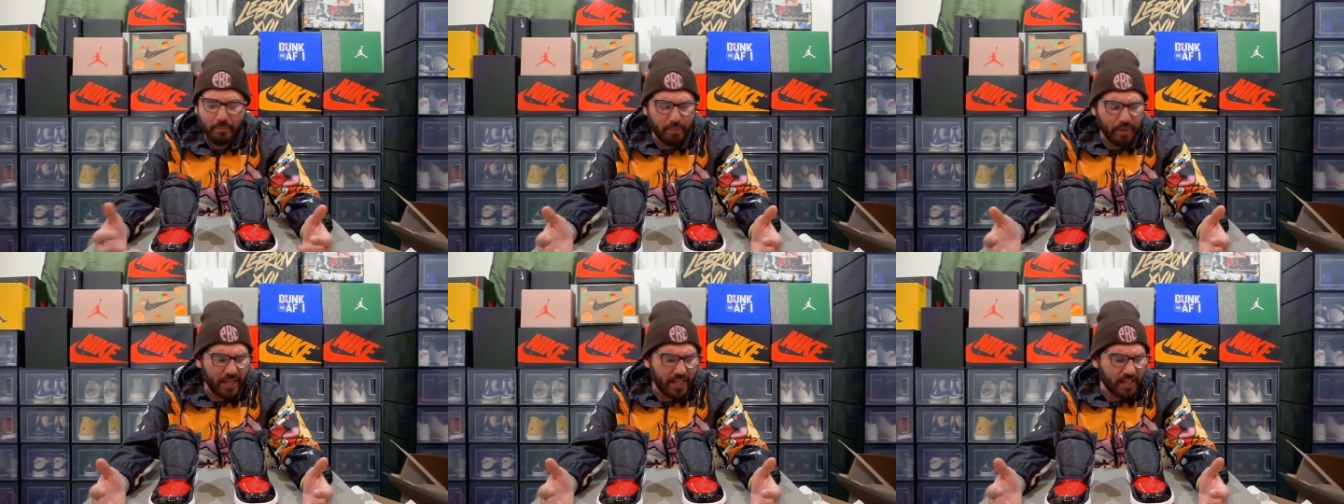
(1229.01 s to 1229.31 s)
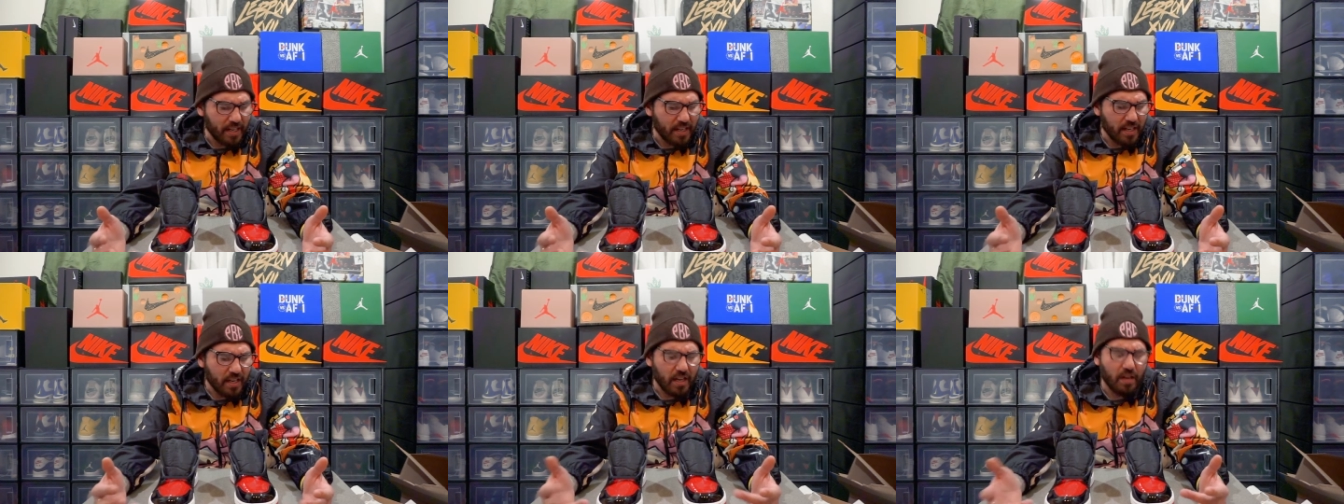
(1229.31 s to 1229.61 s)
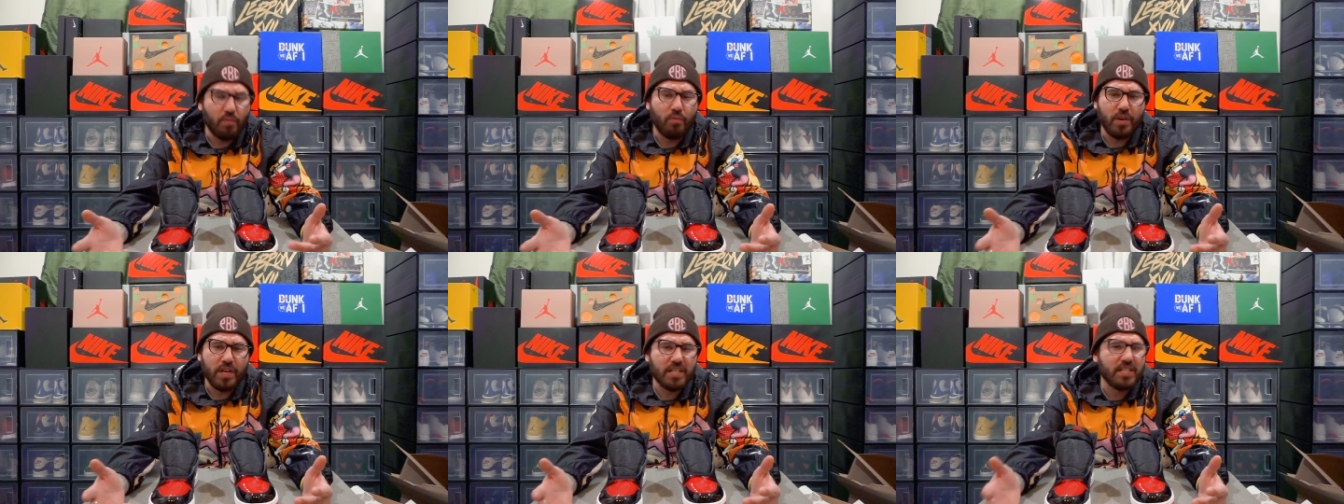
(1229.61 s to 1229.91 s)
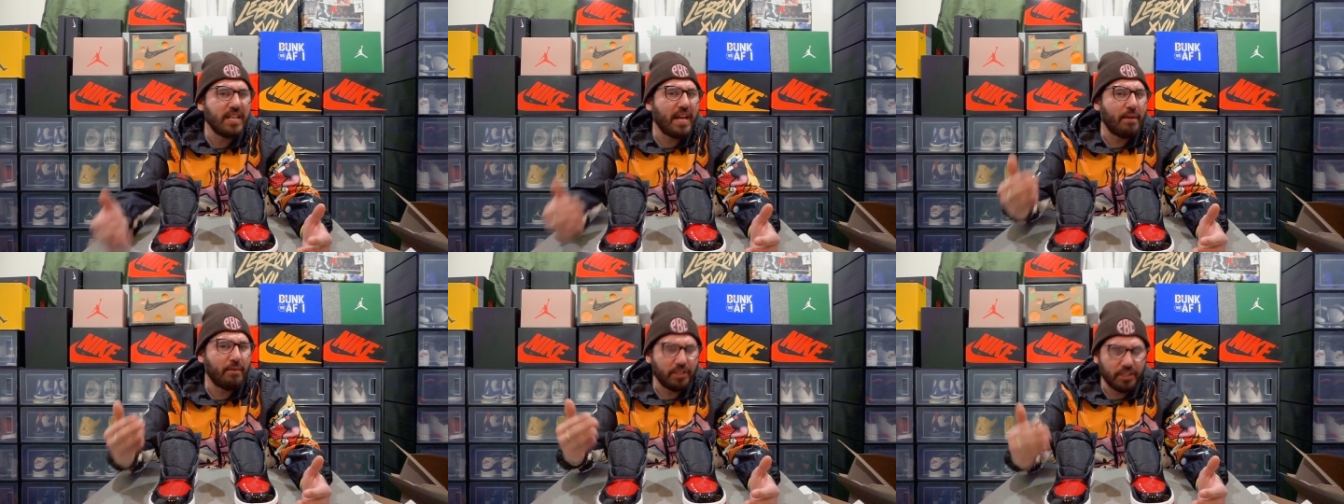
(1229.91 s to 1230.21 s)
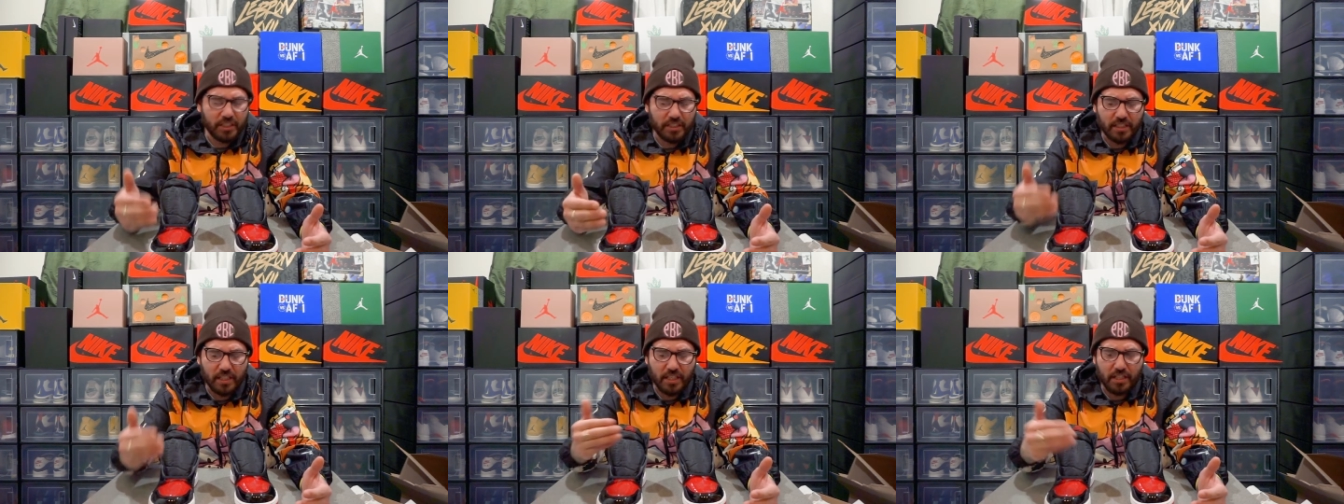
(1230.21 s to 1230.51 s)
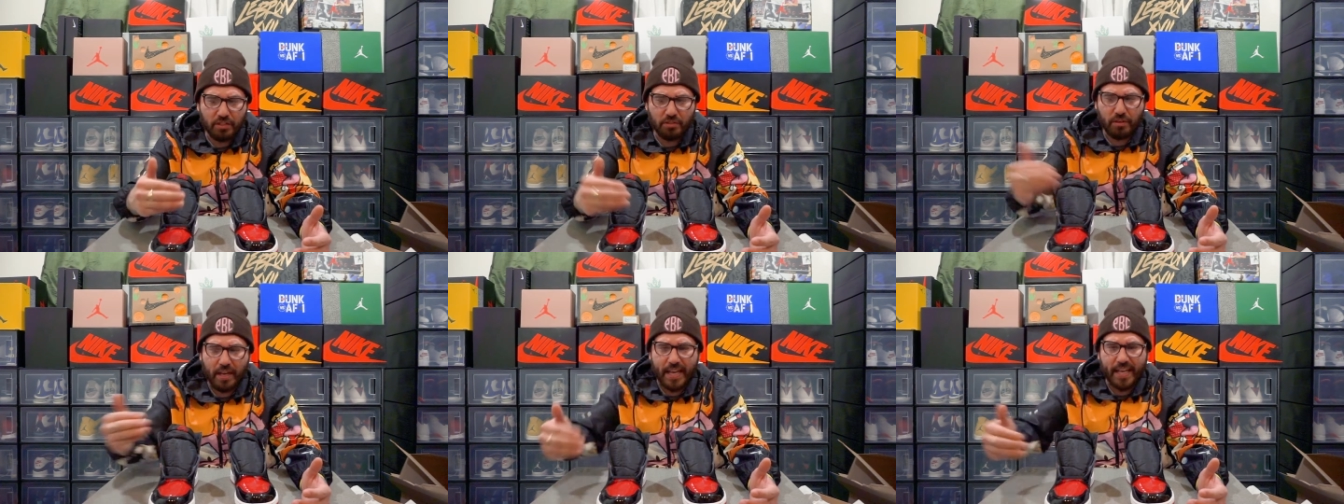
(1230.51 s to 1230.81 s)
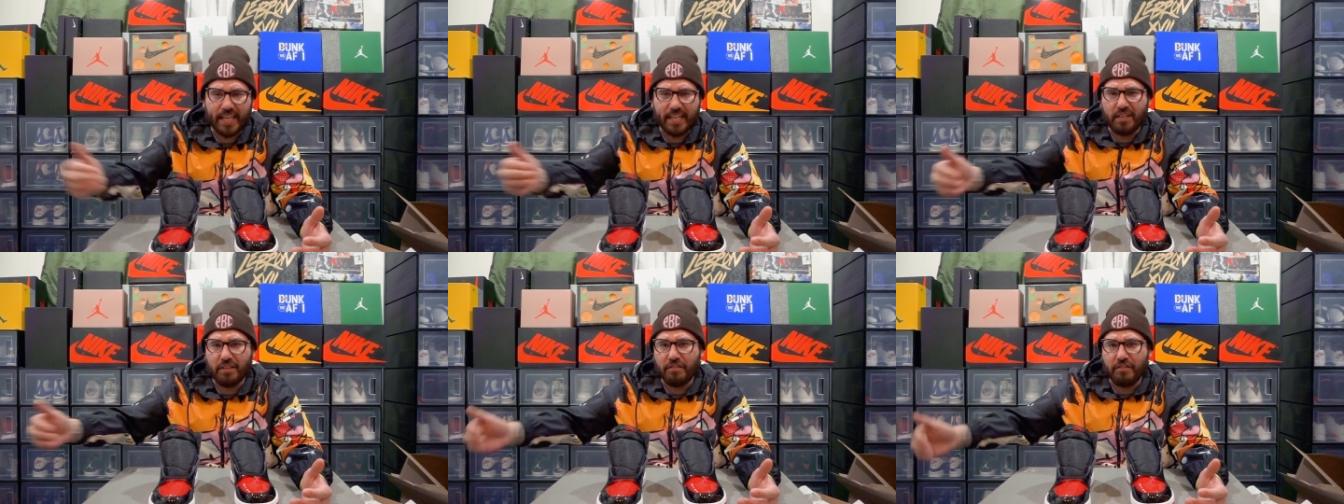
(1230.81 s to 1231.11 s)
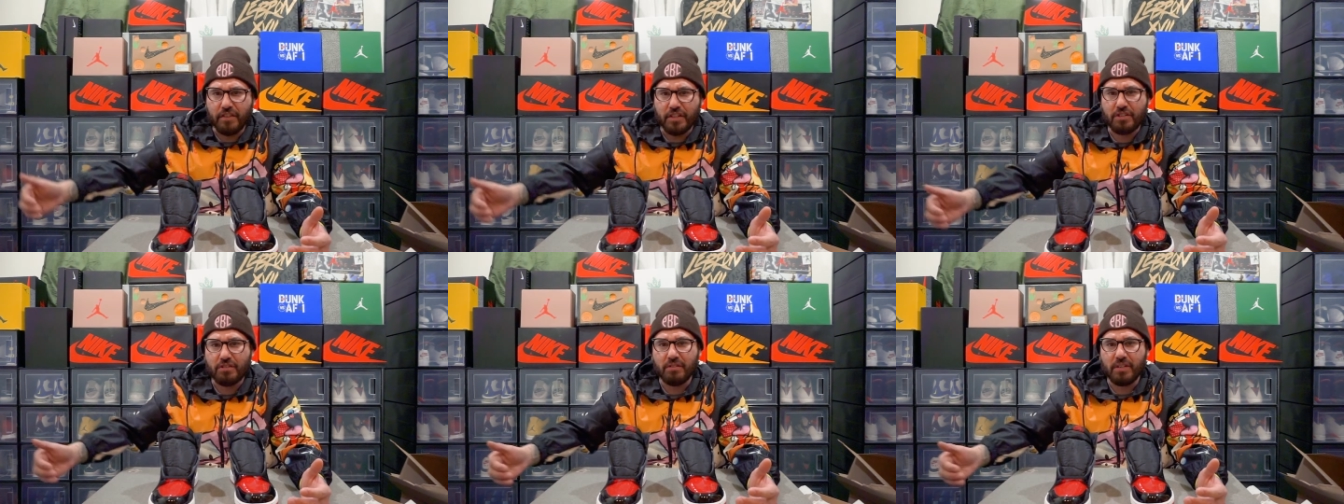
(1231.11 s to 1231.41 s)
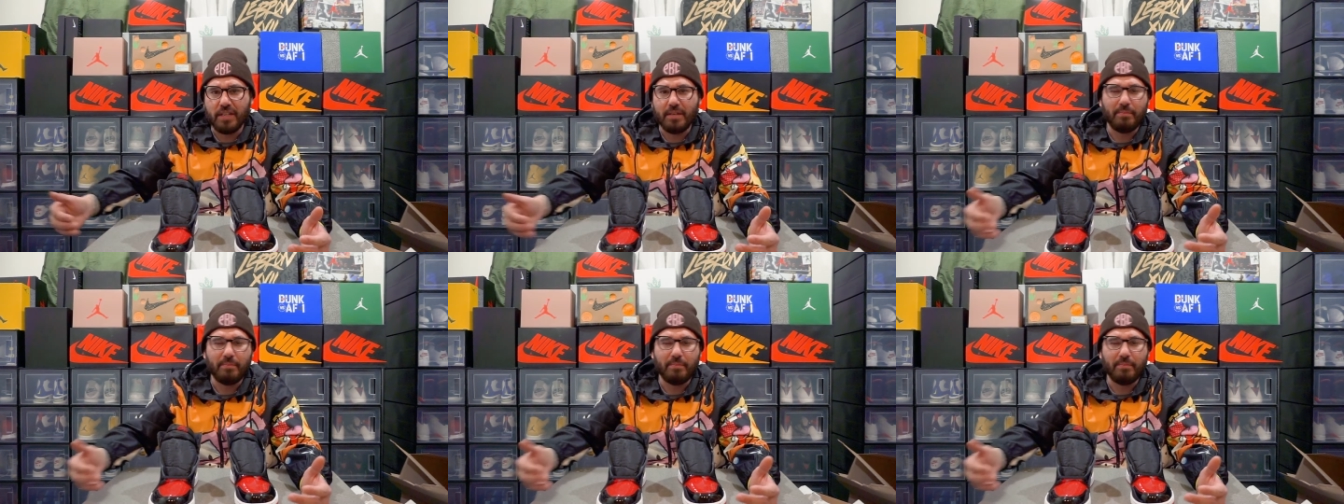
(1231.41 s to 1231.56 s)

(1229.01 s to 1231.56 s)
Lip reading: but originally I was just gonna do like individually,